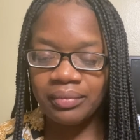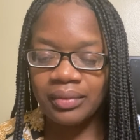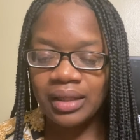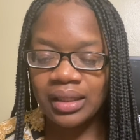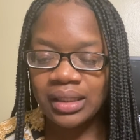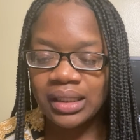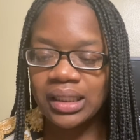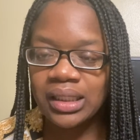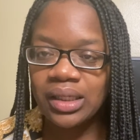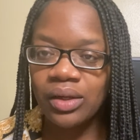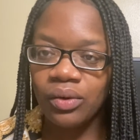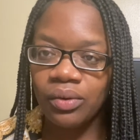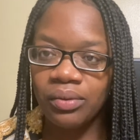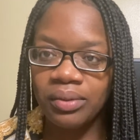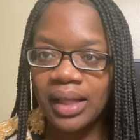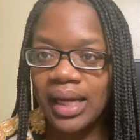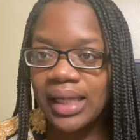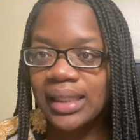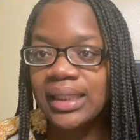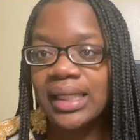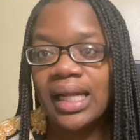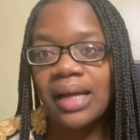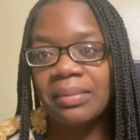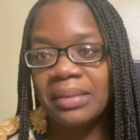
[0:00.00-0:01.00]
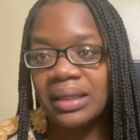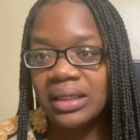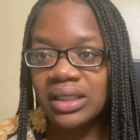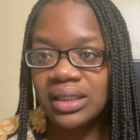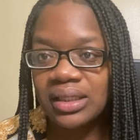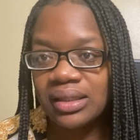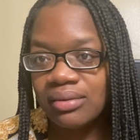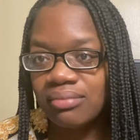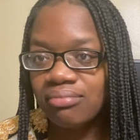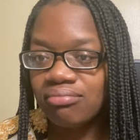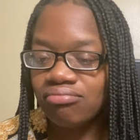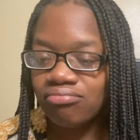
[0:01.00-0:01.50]
So that's how much
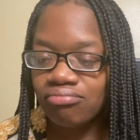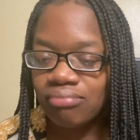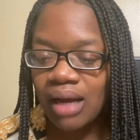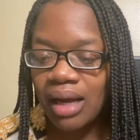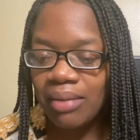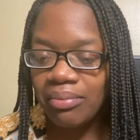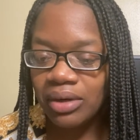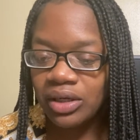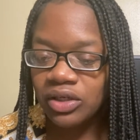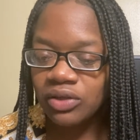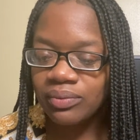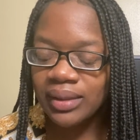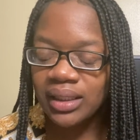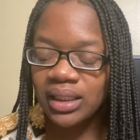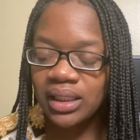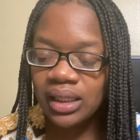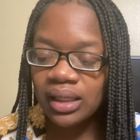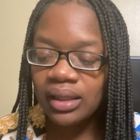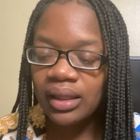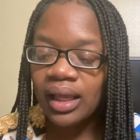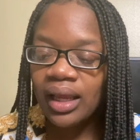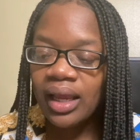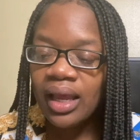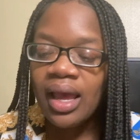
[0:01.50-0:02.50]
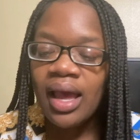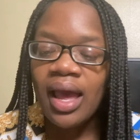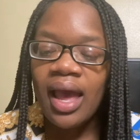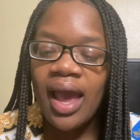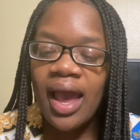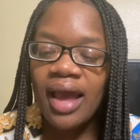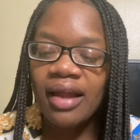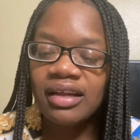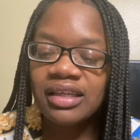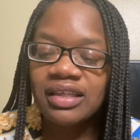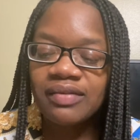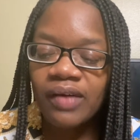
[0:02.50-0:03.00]
I brush my teeth.
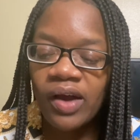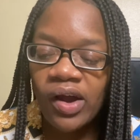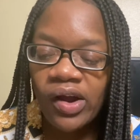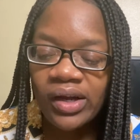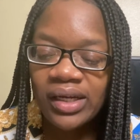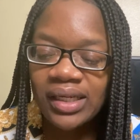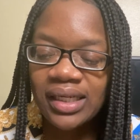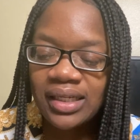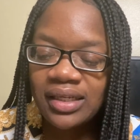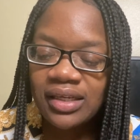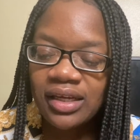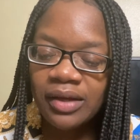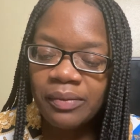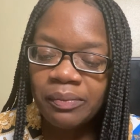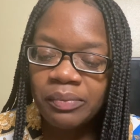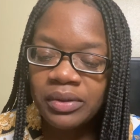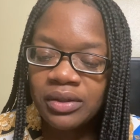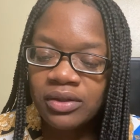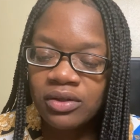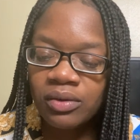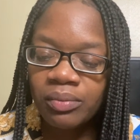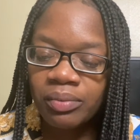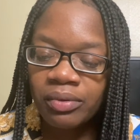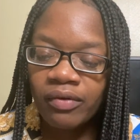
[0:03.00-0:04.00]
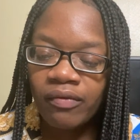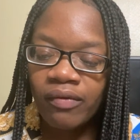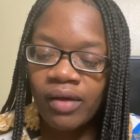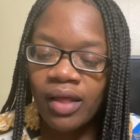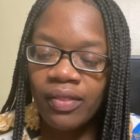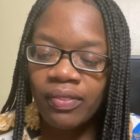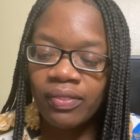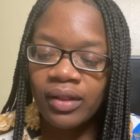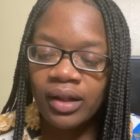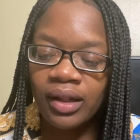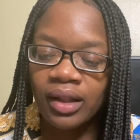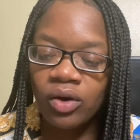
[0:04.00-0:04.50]
And as far as tips to
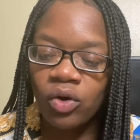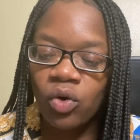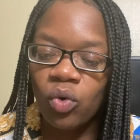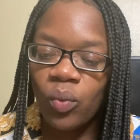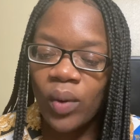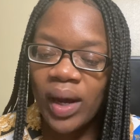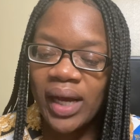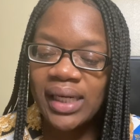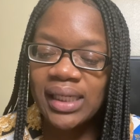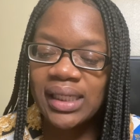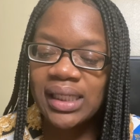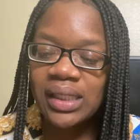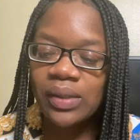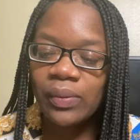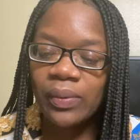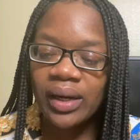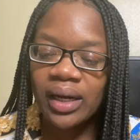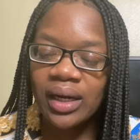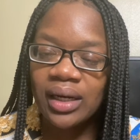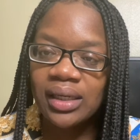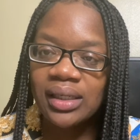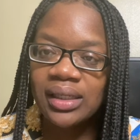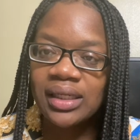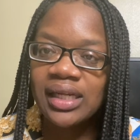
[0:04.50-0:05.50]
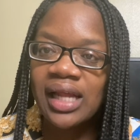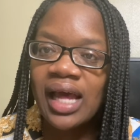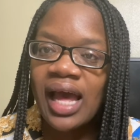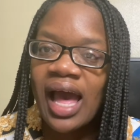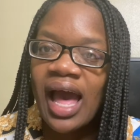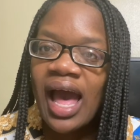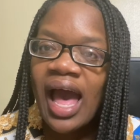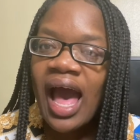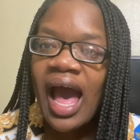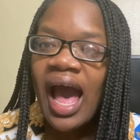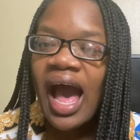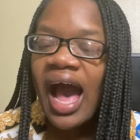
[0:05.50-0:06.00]
prevent the little white squares,
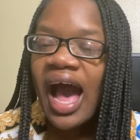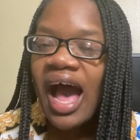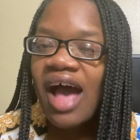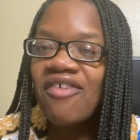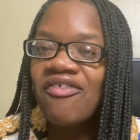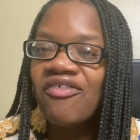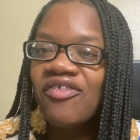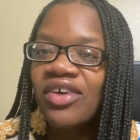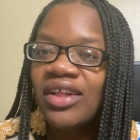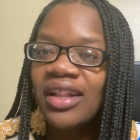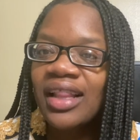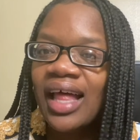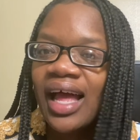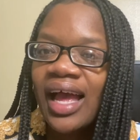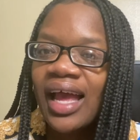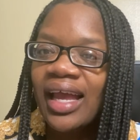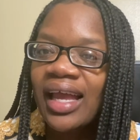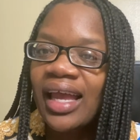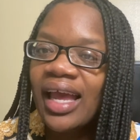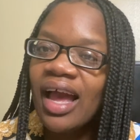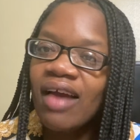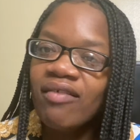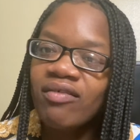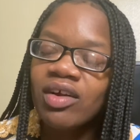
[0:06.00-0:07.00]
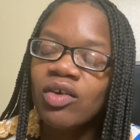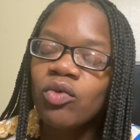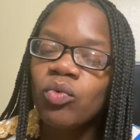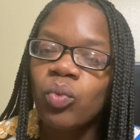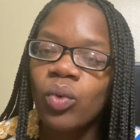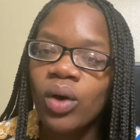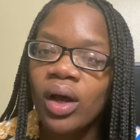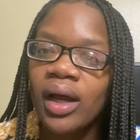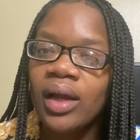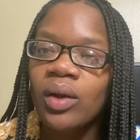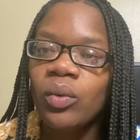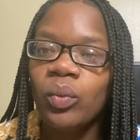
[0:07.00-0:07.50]
I feel like
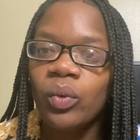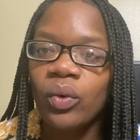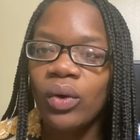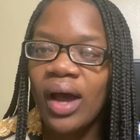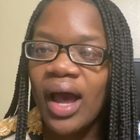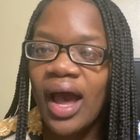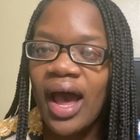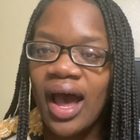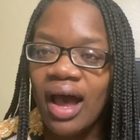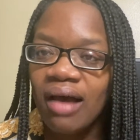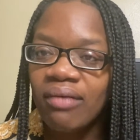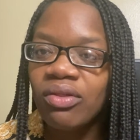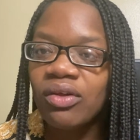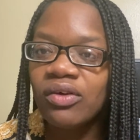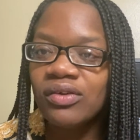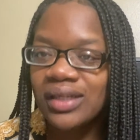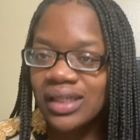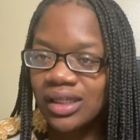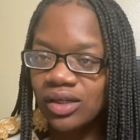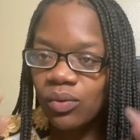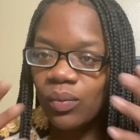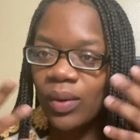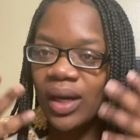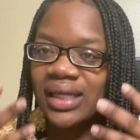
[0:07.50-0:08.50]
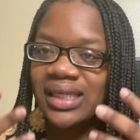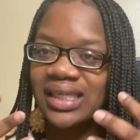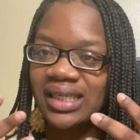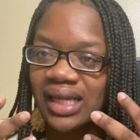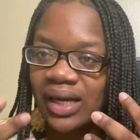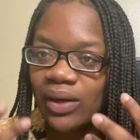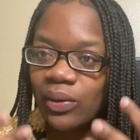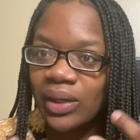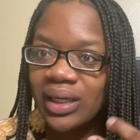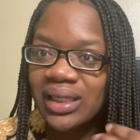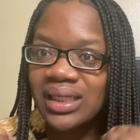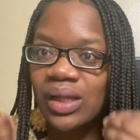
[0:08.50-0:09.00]
everyone will have those little white
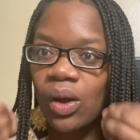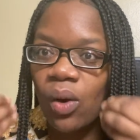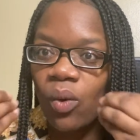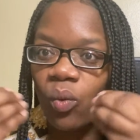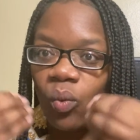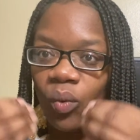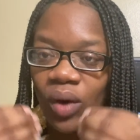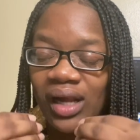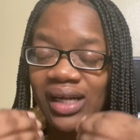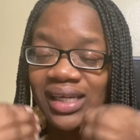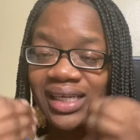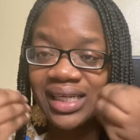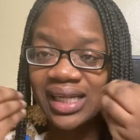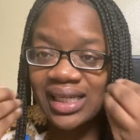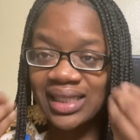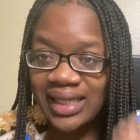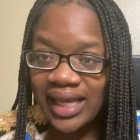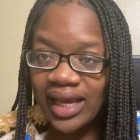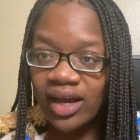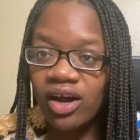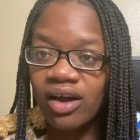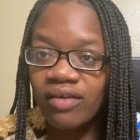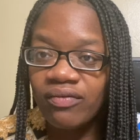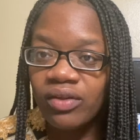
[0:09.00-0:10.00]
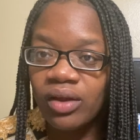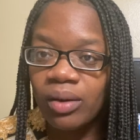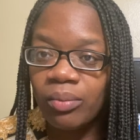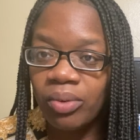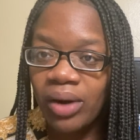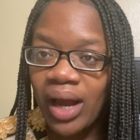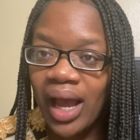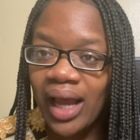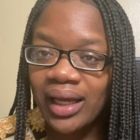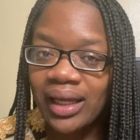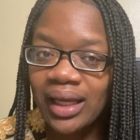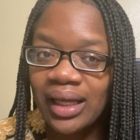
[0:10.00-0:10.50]
squares once they take off their
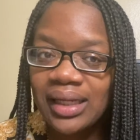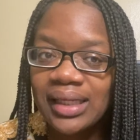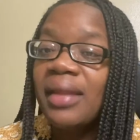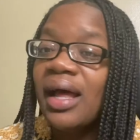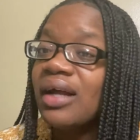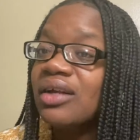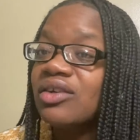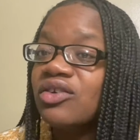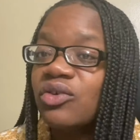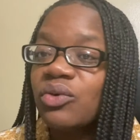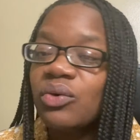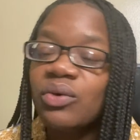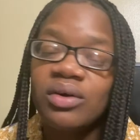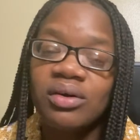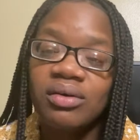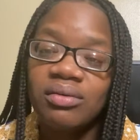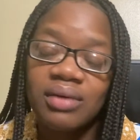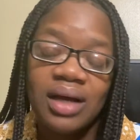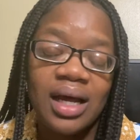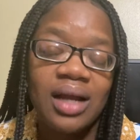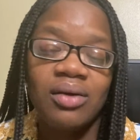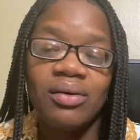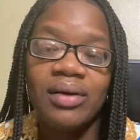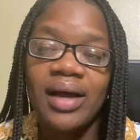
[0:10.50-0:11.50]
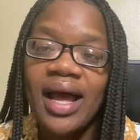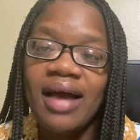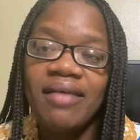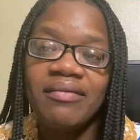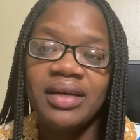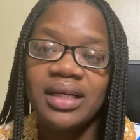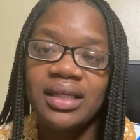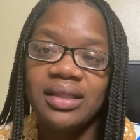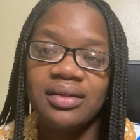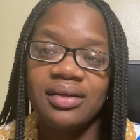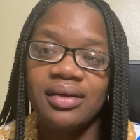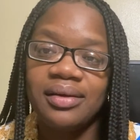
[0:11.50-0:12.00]
brackets. Not sure, I don't have
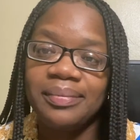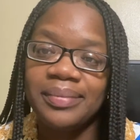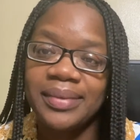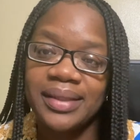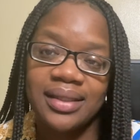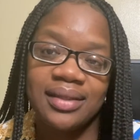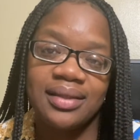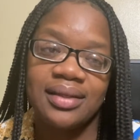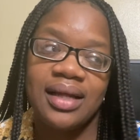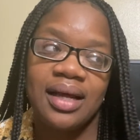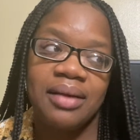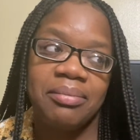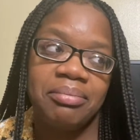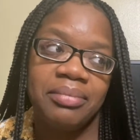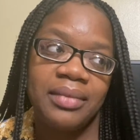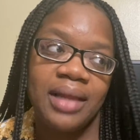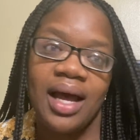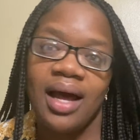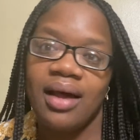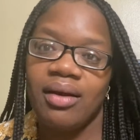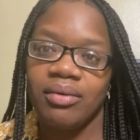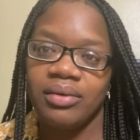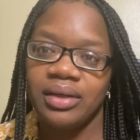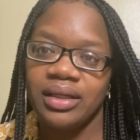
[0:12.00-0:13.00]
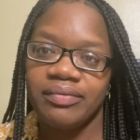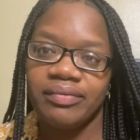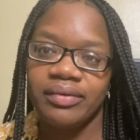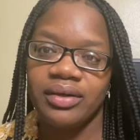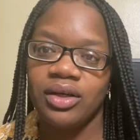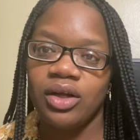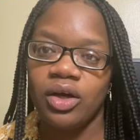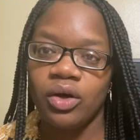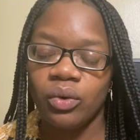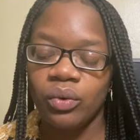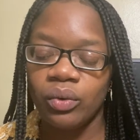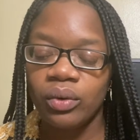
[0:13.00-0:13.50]
any tips because i'm i don't even
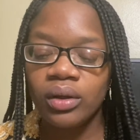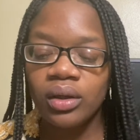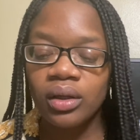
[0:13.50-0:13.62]
know.